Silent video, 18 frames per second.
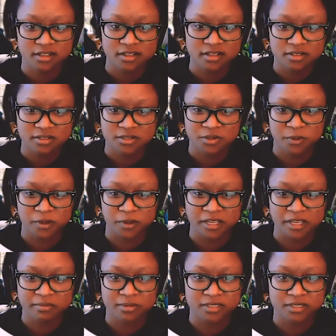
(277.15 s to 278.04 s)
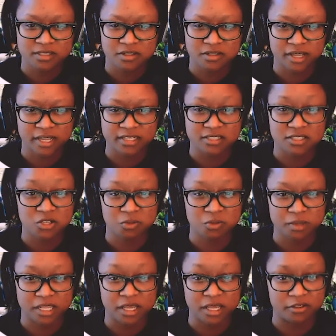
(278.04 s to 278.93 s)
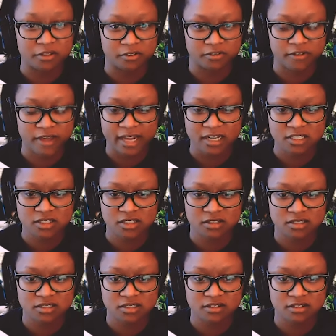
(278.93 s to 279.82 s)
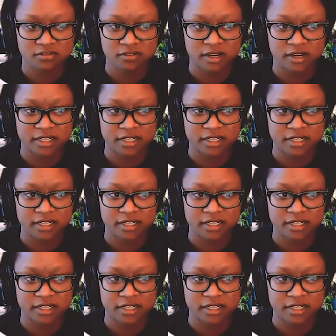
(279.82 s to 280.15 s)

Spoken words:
so we're able to look at so many other factors and find